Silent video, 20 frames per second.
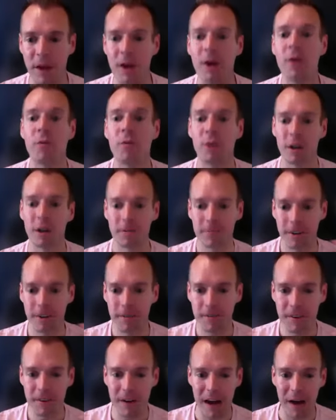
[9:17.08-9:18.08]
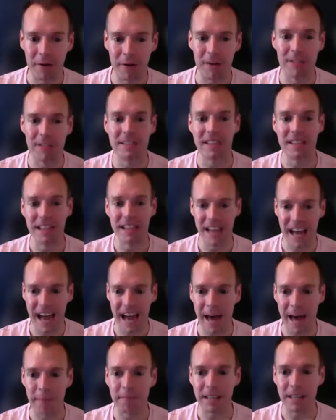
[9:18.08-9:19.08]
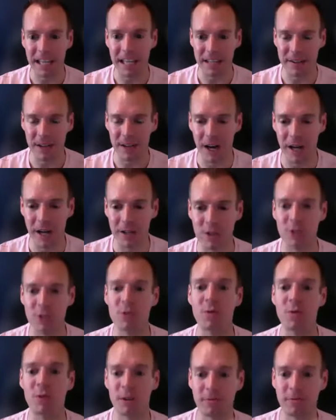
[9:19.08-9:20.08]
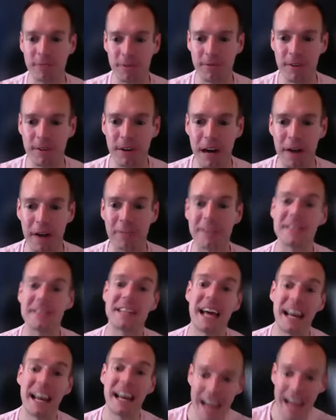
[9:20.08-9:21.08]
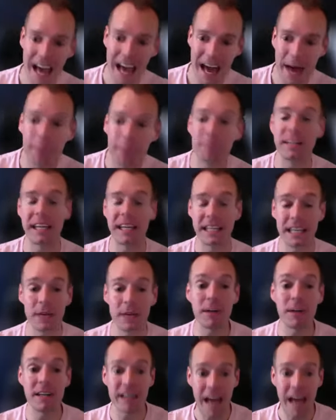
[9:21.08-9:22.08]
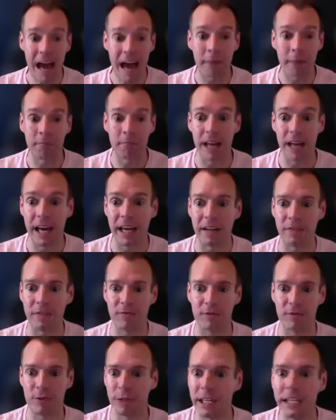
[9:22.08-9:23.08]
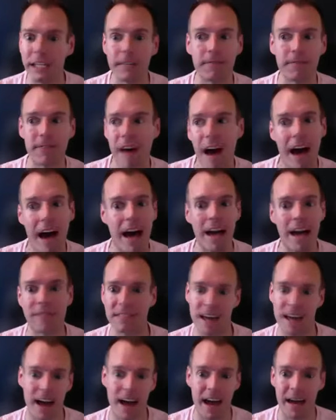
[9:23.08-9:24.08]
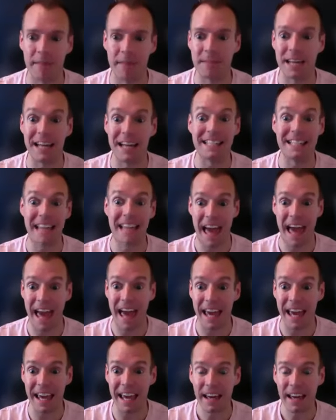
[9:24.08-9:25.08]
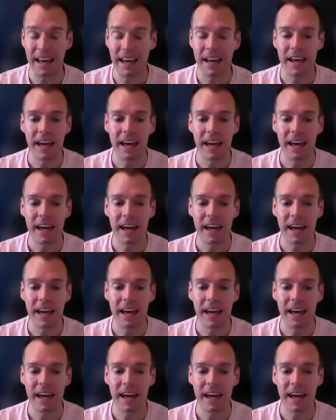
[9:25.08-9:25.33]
work for a few hours, then nap, eat lunch, work for a few hours, nap. Like he would nap like 3 to 5 times a day.